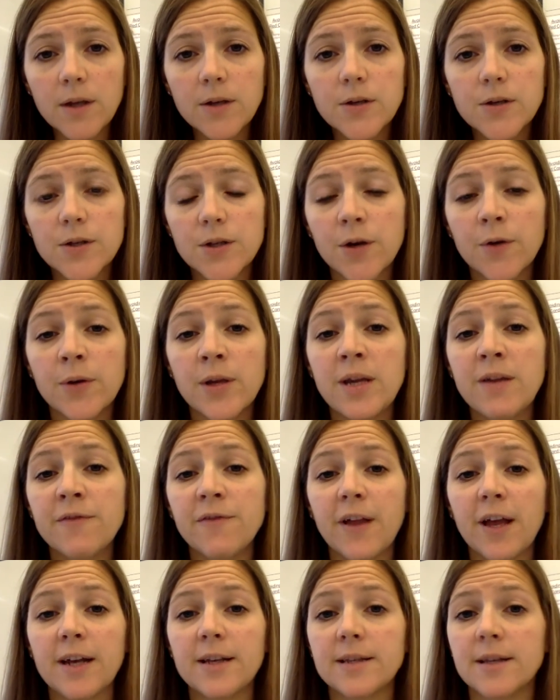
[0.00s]
So E
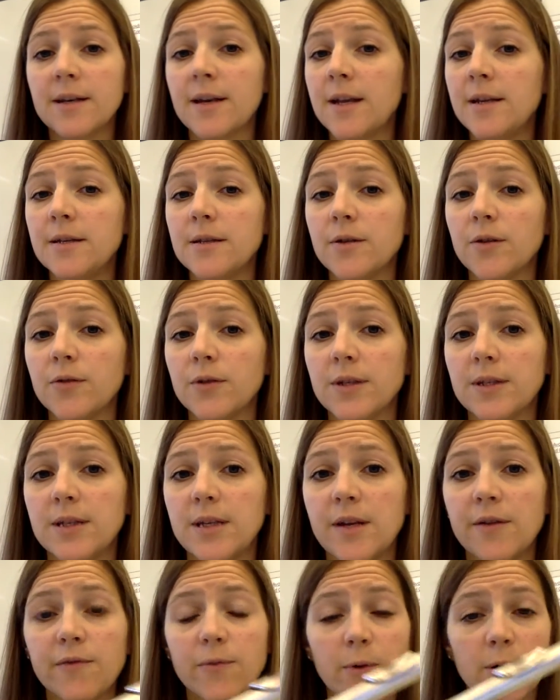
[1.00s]
flat is a nice note to
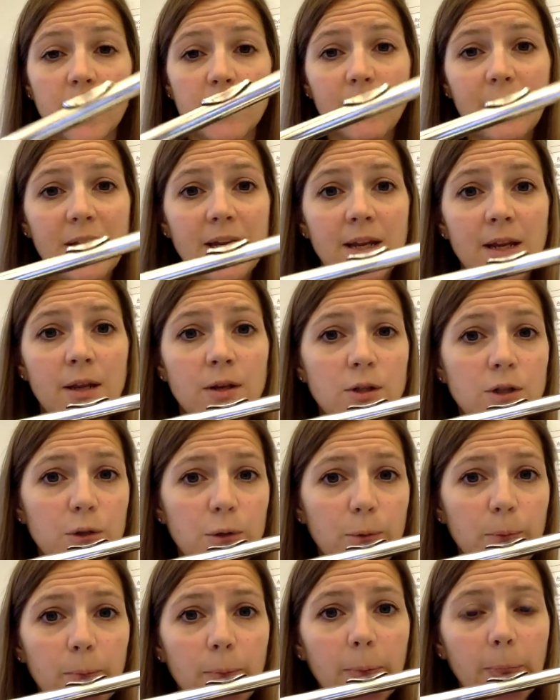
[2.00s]
see if we're playing in
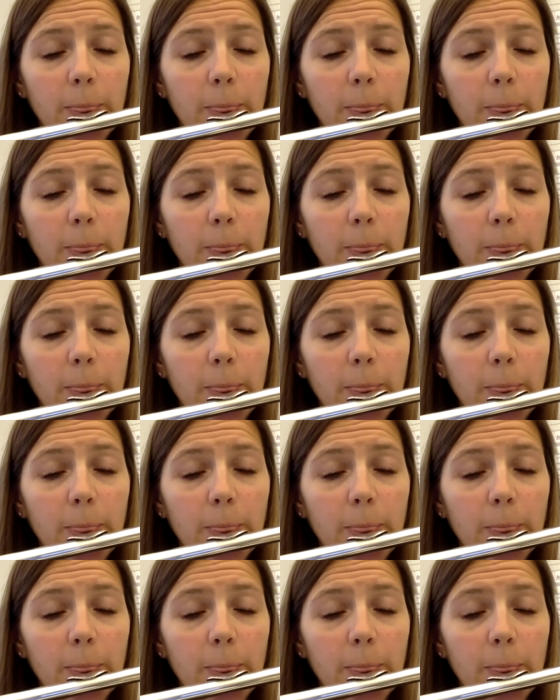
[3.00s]
tune.